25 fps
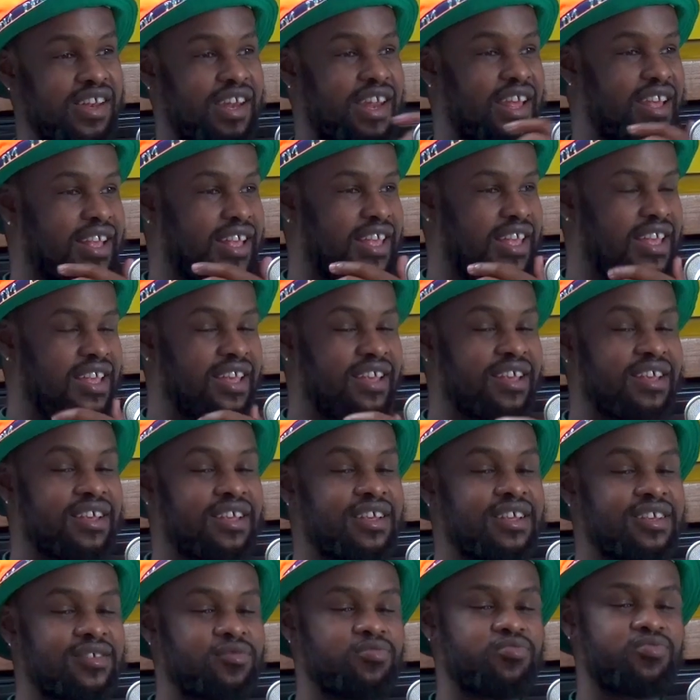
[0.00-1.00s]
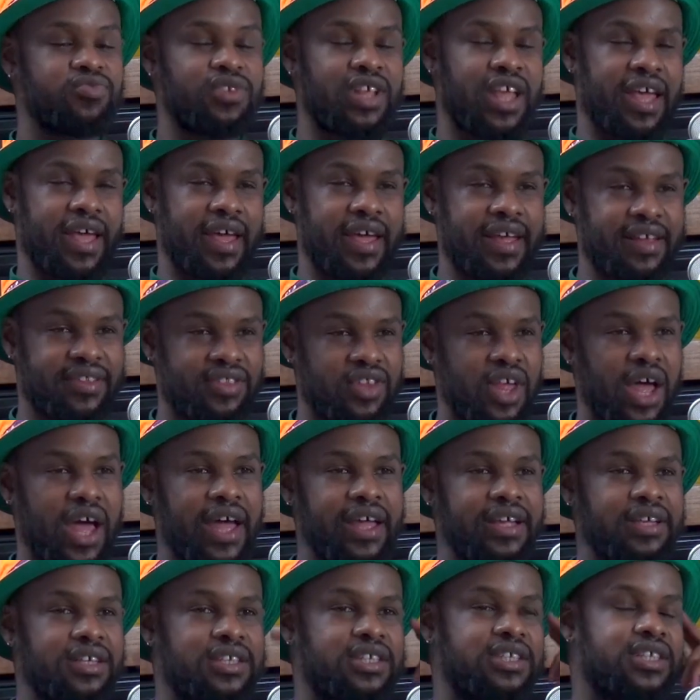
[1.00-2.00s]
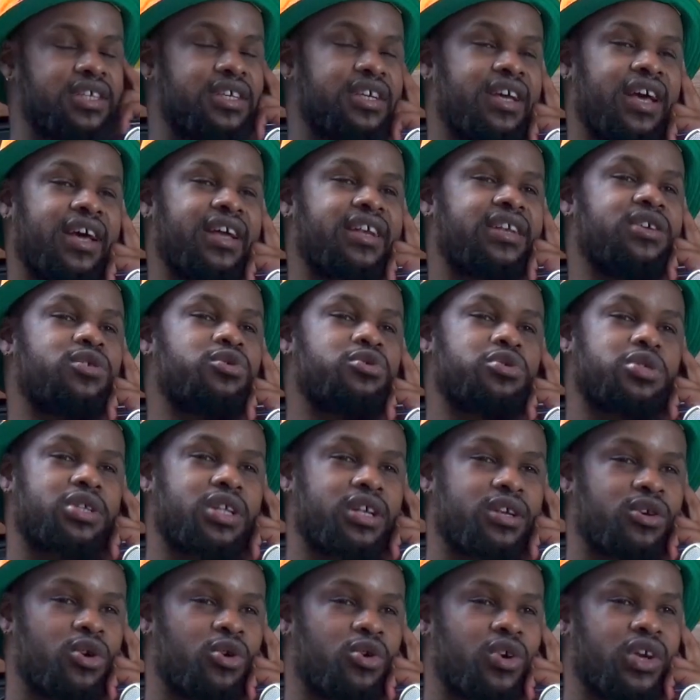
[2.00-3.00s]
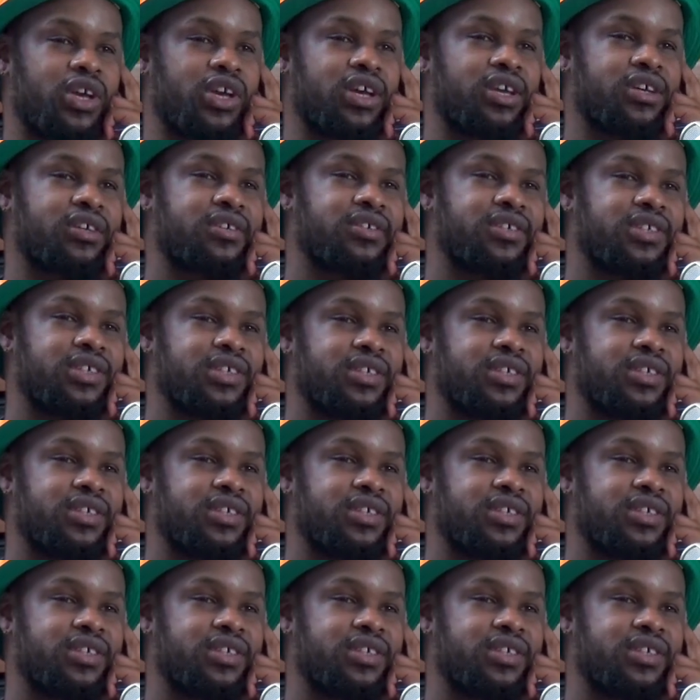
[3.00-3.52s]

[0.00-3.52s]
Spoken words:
Like he had the idea and he was like, okay,